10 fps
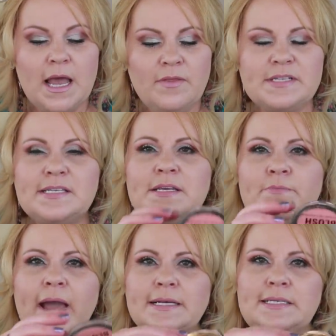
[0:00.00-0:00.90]
This is the
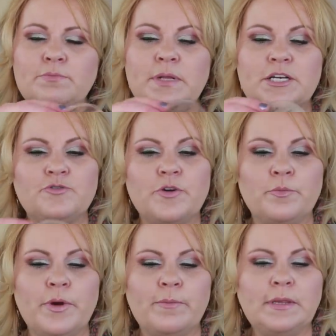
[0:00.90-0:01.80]
Maxi Blush
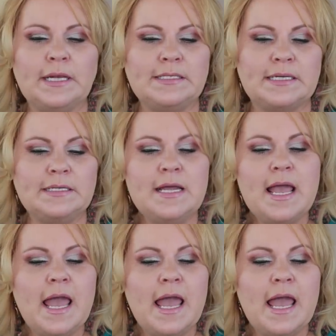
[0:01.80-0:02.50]
from Rimmel London.